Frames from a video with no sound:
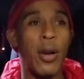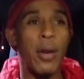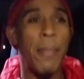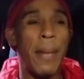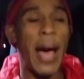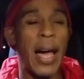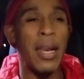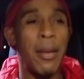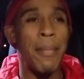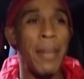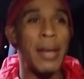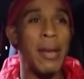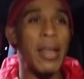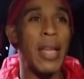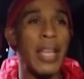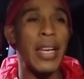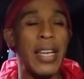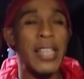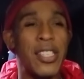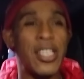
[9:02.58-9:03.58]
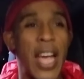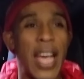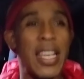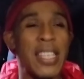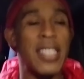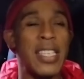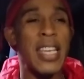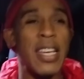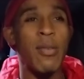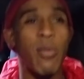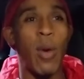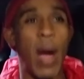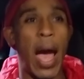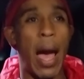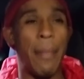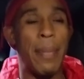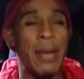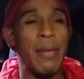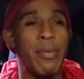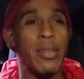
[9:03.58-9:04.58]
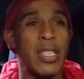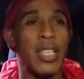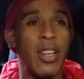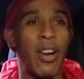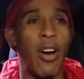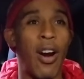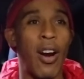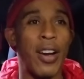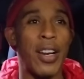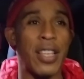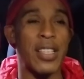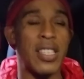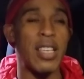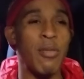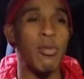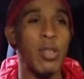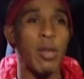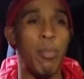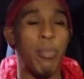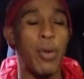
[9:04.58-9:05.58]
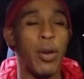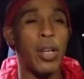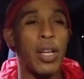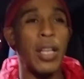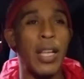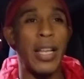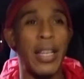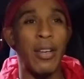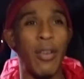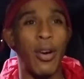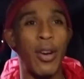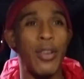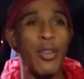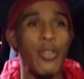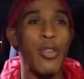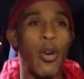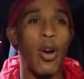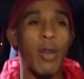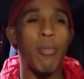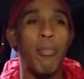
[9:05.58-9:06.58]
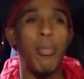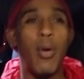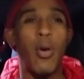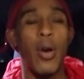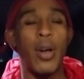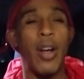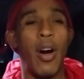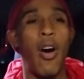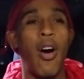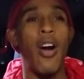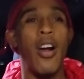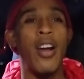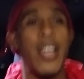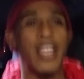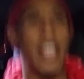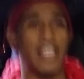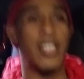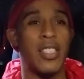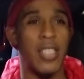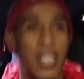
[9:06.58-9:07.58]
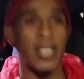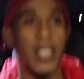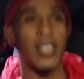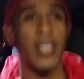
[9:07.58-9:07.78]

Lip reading: about him in a Jay-Z rap. He was an artist. He was a Brooklyn or New York born artist.